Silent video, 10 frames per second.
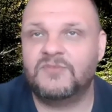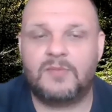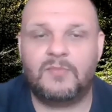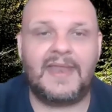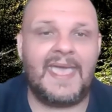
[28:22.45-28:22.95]

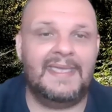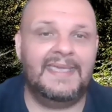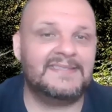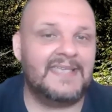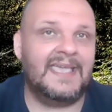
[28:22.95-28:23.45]
Gemini
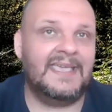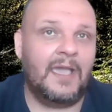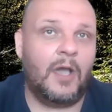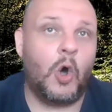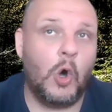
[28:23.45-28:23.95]
is
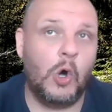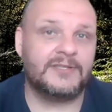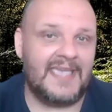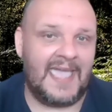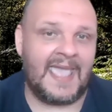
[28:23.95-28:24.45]
a
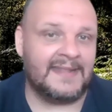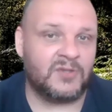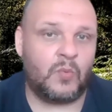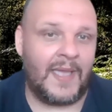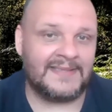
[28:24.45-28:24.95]
hot and
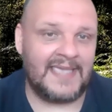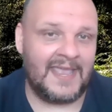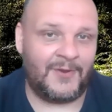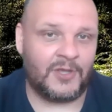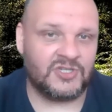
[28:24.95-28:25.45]
wet
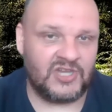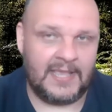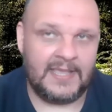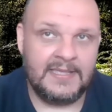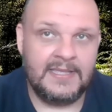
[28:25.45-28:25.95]
energy.